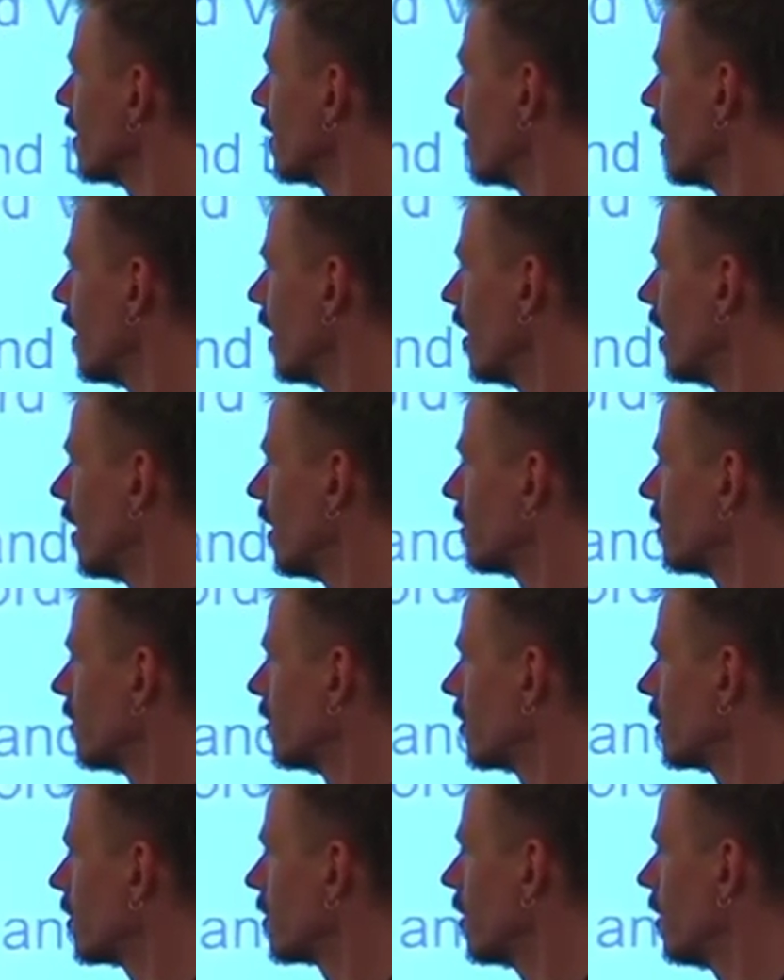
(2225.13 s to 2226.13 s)
to
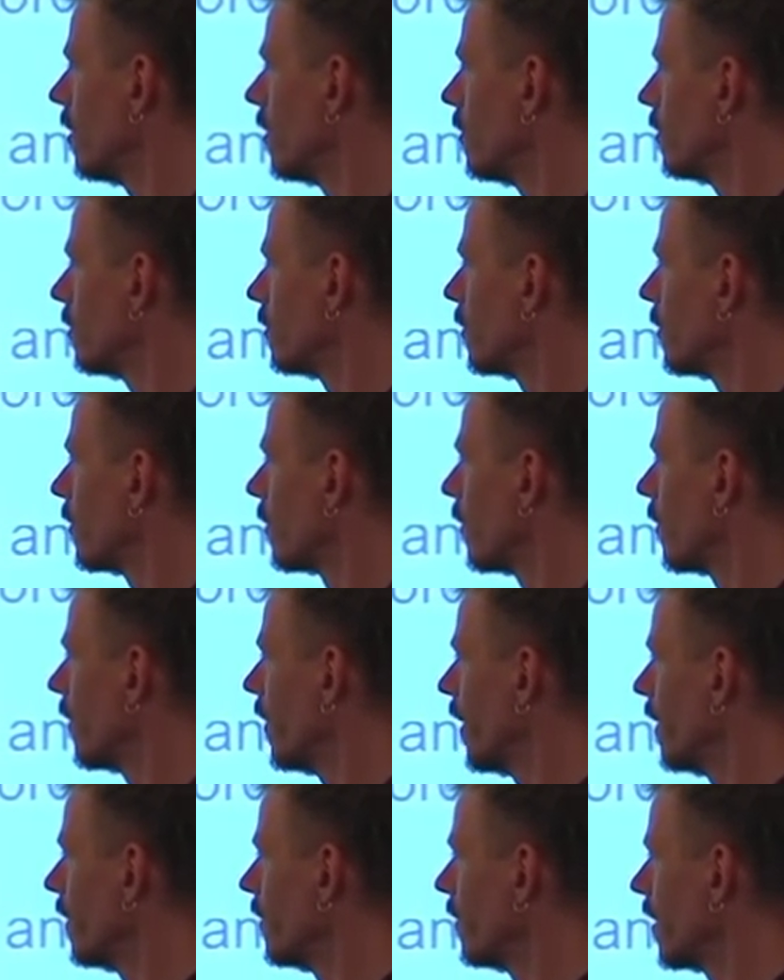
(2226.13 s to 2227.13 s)
your code or
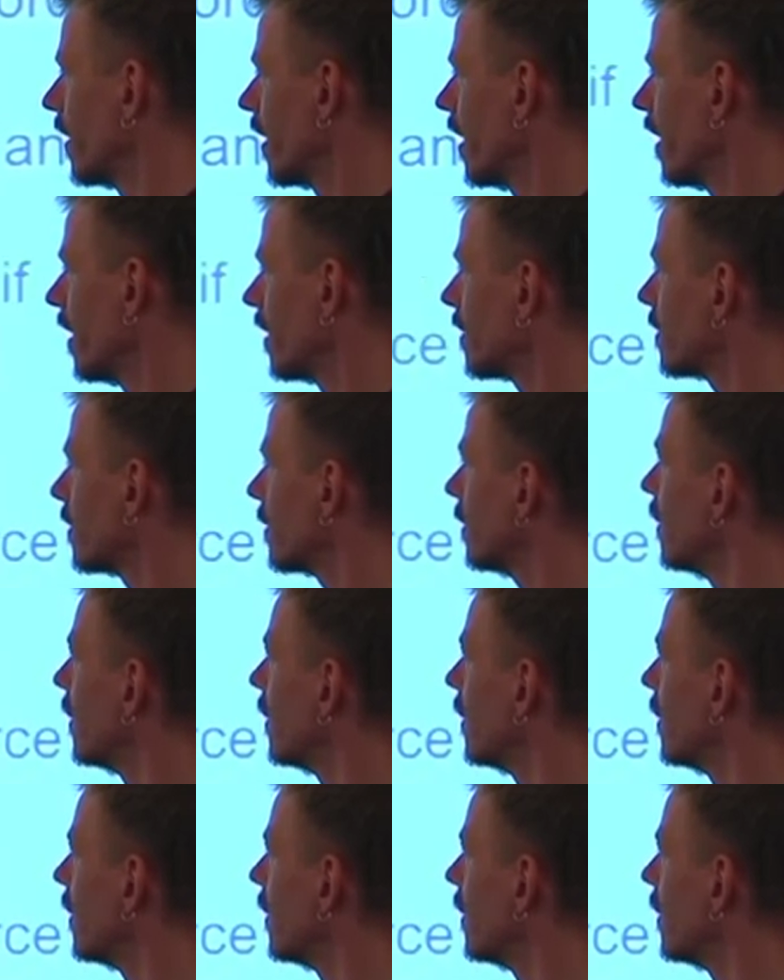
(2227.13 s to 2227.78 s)
anything else.